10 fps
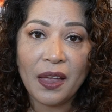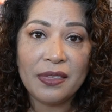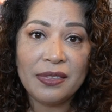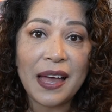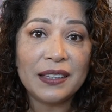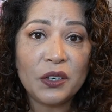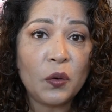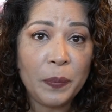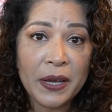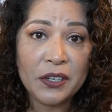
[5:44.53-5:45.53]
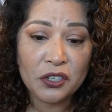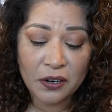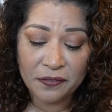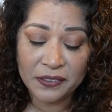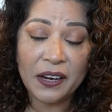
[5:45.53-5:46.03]
That little pinch
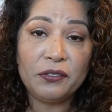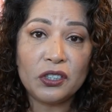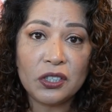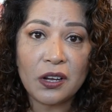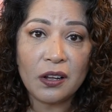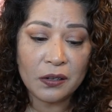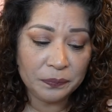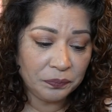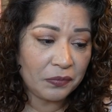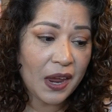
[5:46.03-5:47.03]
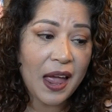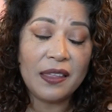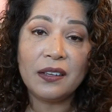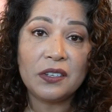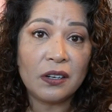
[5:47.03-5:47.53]
of flavored salt
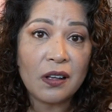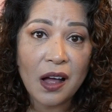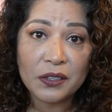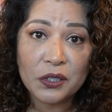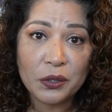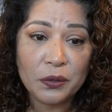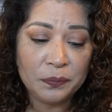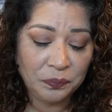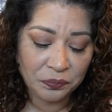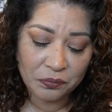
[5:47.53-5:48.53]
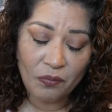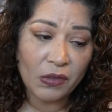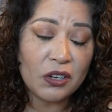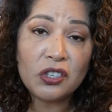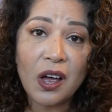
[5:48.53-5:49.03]
and the tonkatsu
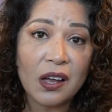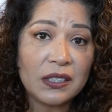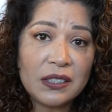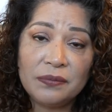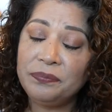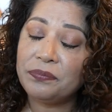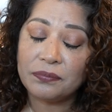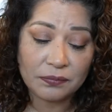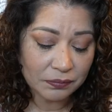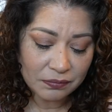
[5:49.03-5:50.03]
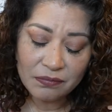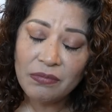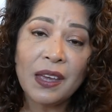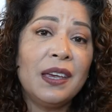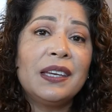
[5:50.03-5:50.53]
sauce,
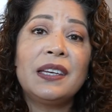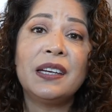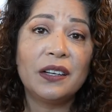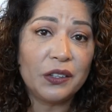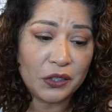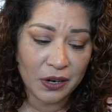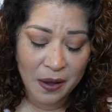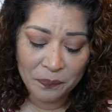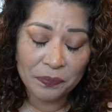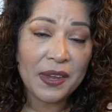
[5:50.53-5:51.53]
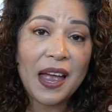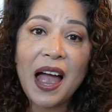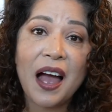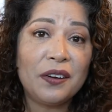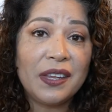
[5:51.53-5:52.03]
killer.
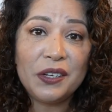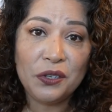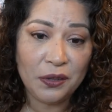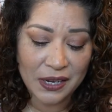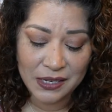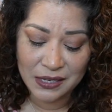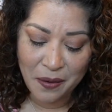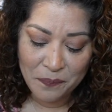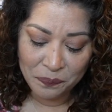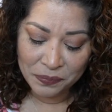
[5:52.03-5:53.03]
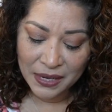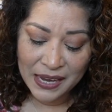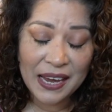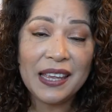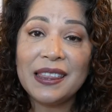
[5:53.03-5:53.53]
How do they do this?
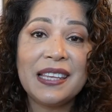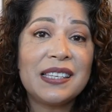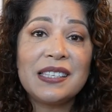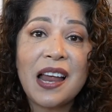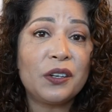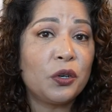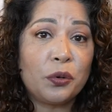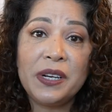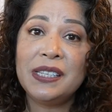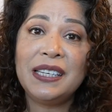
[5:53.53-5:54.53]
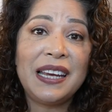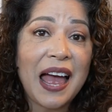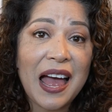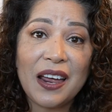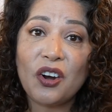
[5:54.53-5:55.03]
This is not greasy
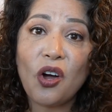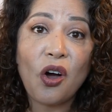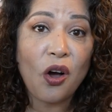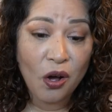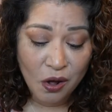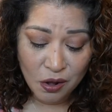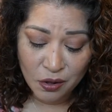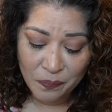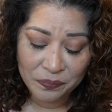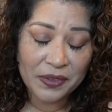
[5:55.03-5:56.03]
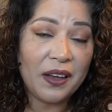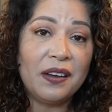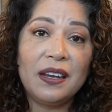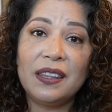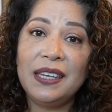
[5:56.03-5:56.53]
at all.
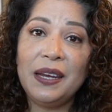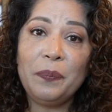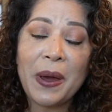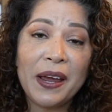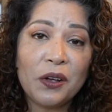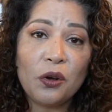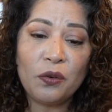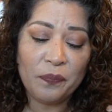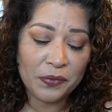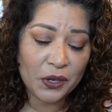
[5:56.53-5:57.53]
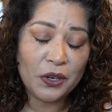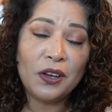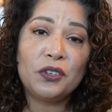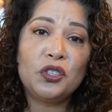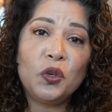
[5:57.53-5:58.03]
The panko,
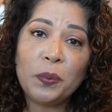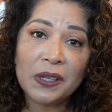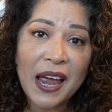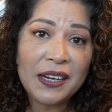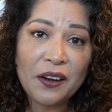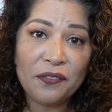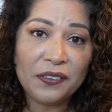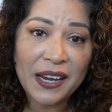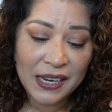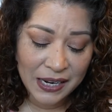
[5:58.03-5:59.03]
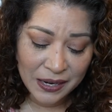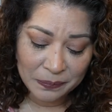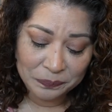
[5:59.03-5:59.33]
super light and flaky.